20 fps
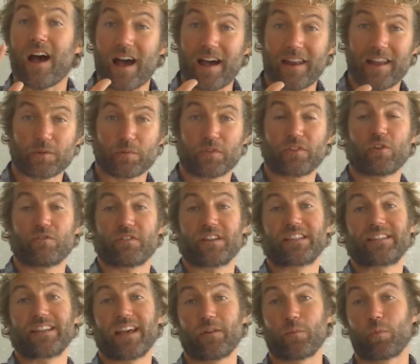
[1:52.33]
And as we already
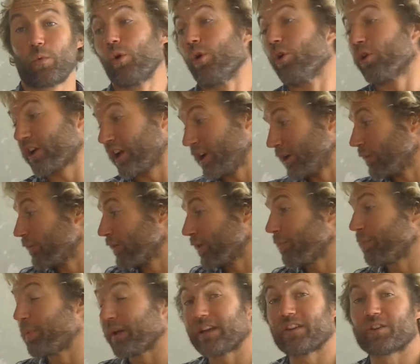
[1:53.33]
said, walking up
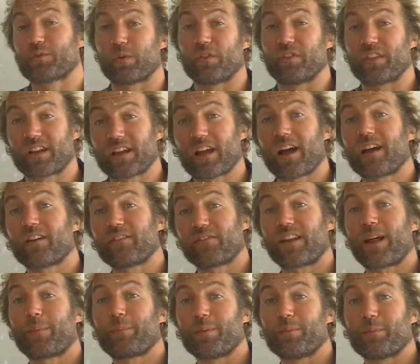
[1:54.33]
the beach with the kite
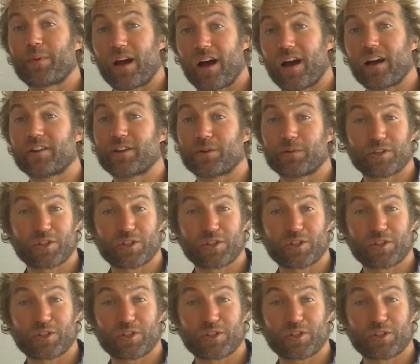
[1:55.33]
flapping behind you,